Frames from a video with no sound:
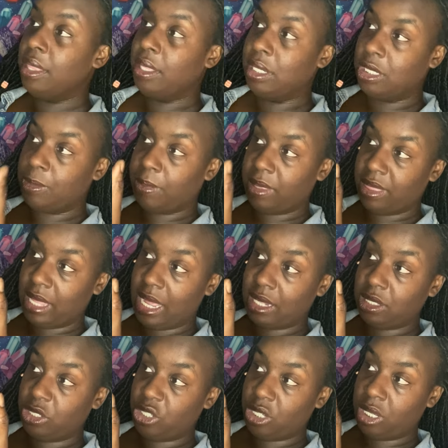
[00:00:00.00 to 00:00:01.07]
There's
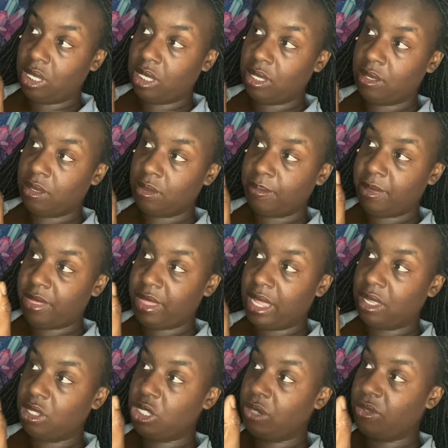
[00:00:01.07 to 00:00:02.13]
pathology,
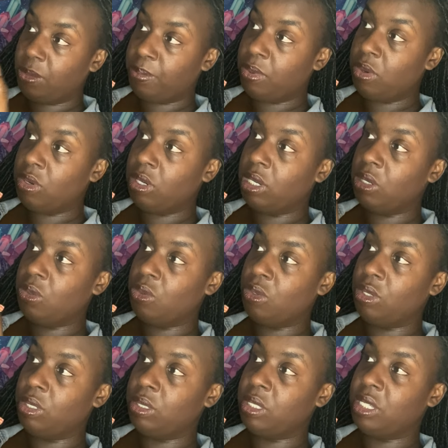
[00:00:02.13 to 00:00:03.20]
pathology report,
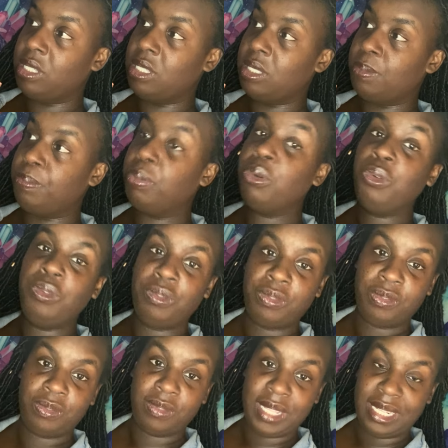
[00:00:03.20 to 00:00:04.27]
or there's proof
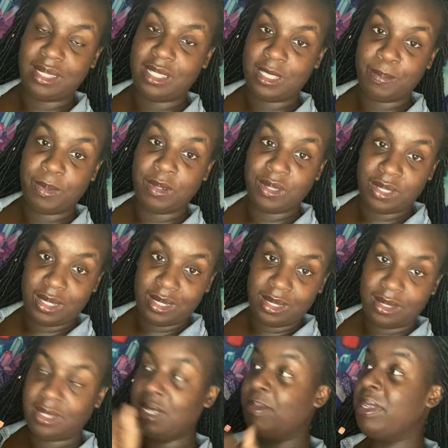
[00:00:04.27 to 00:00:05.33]
that this
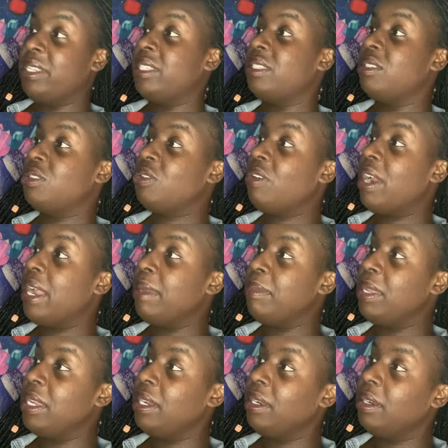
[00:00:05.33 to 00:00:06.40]
person committed this
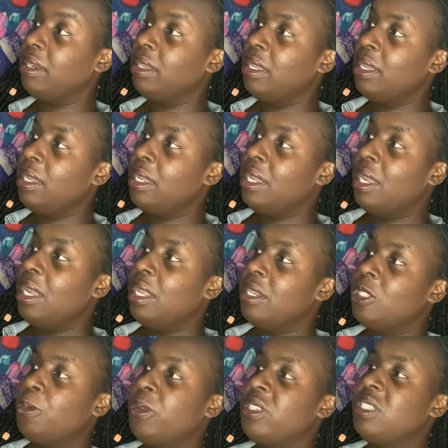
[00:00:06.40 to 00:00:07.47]
crime here
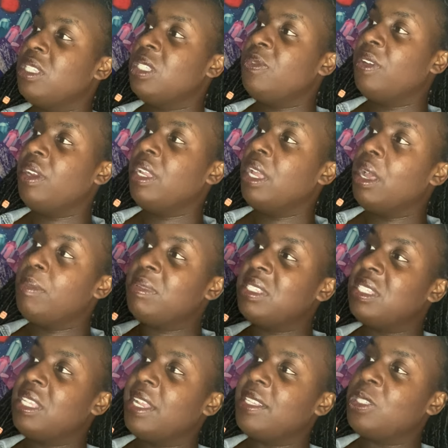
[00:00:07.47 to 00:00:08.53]
this person is very
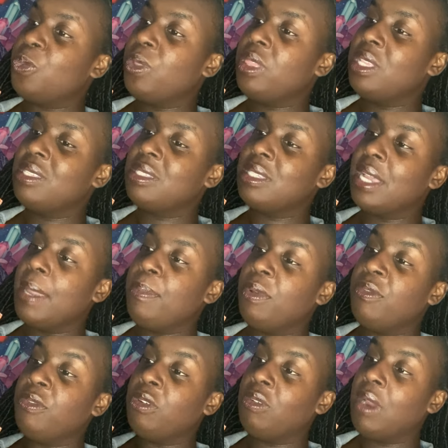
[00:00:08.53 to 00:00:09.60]
obsessed with this type
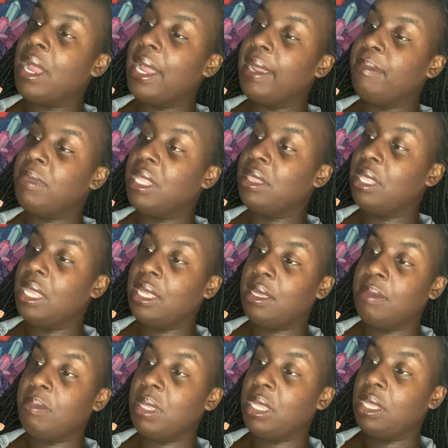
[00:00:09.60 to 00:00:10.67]
of crime that they
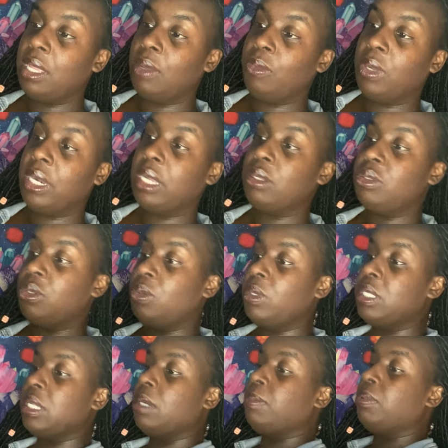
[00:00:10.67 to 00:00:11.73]
commit. And what I'll do
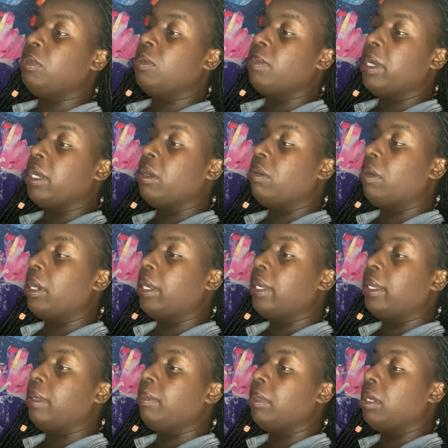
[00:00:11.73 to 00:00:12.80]
is I'll pull my
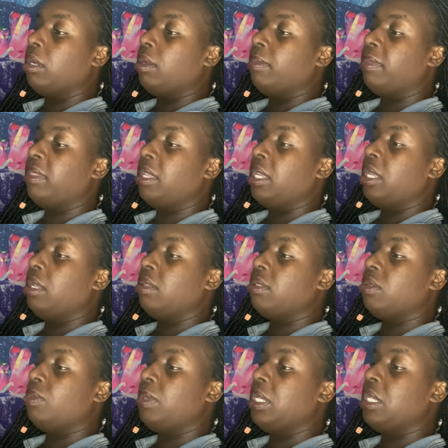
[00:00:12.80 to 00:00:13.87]
crime um, thing here
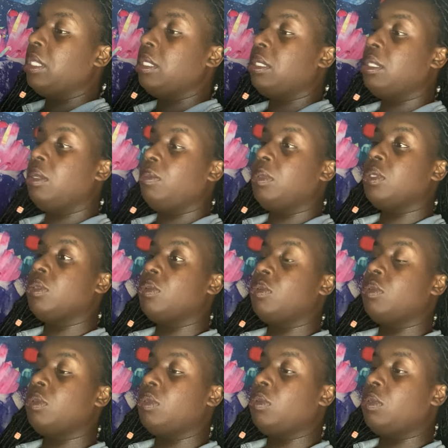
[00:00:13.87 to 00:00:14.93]
so we can see what's
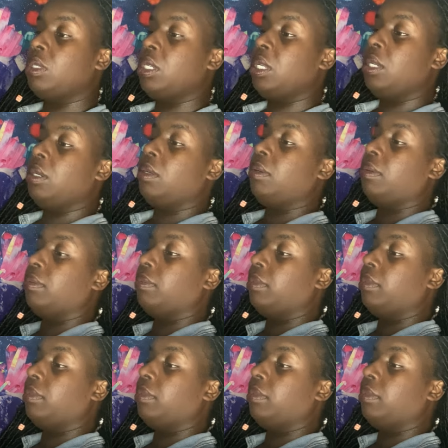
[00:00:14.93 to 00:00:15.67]
going on here.